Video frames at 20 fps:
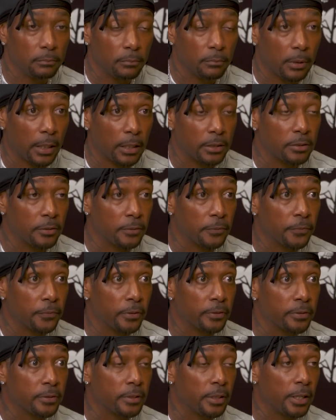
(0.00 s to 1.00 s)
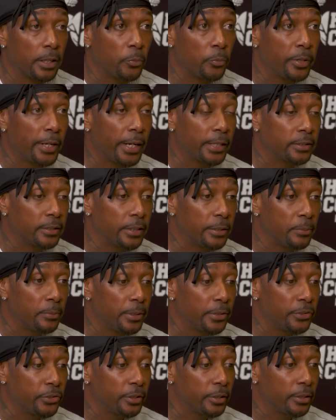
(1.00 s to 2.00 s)
that's the first time we actually
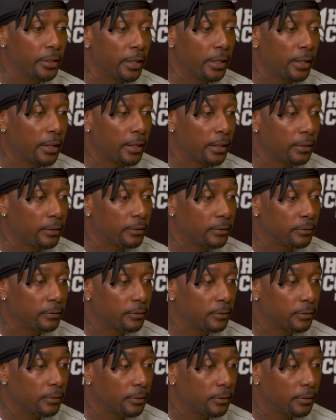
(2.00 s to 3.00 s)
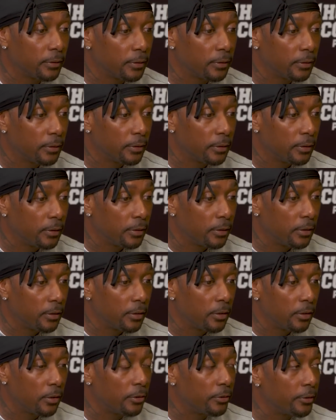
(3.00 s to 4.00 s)
mentioned God
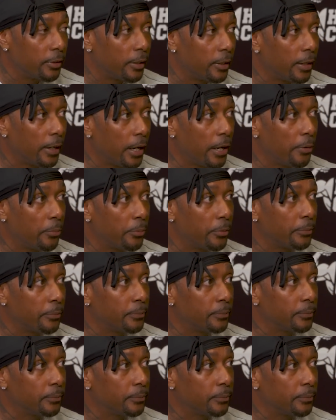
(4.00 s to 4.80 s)
on the album.